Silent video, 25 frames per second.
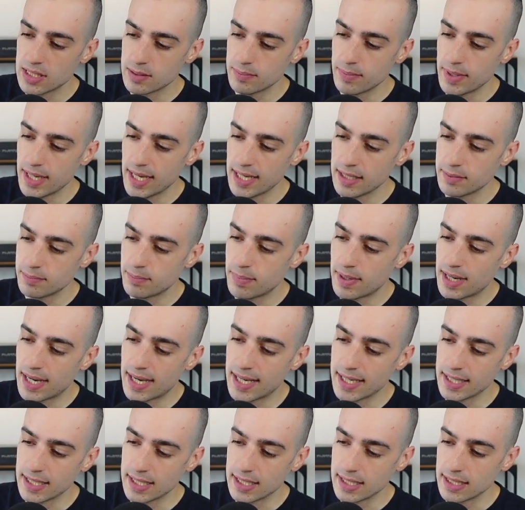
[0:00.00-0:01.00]
is made
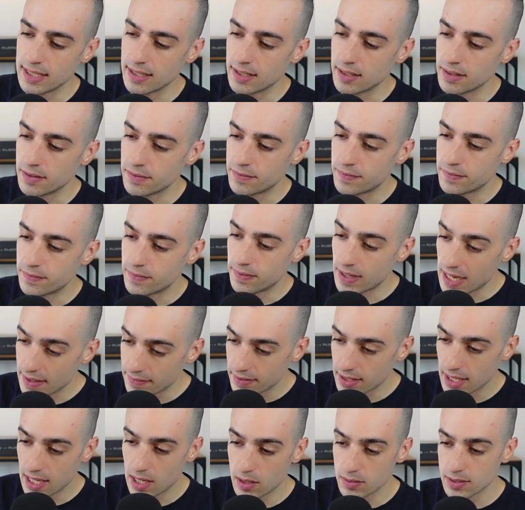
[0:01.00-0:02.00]
by
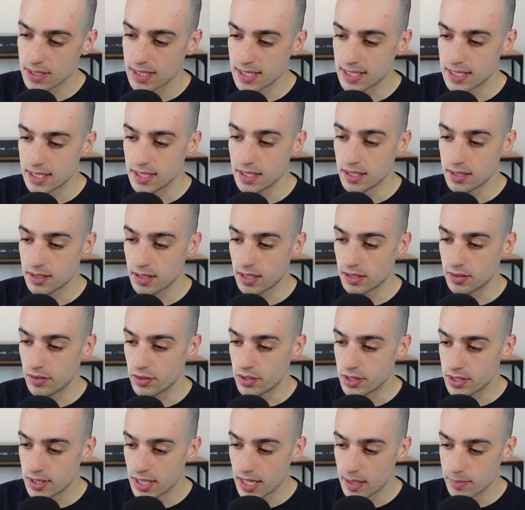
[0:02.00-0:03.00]

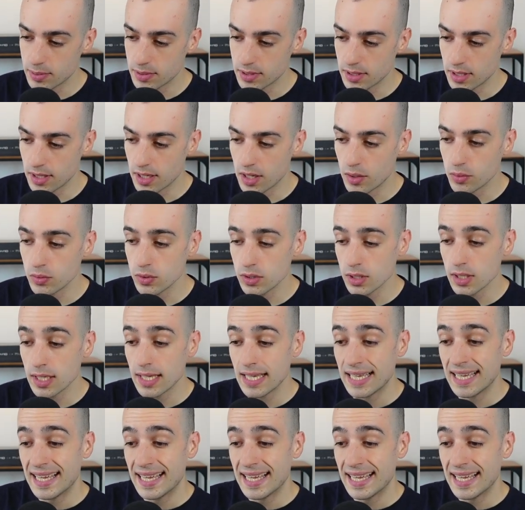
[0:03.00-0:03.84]
5,600 steps around.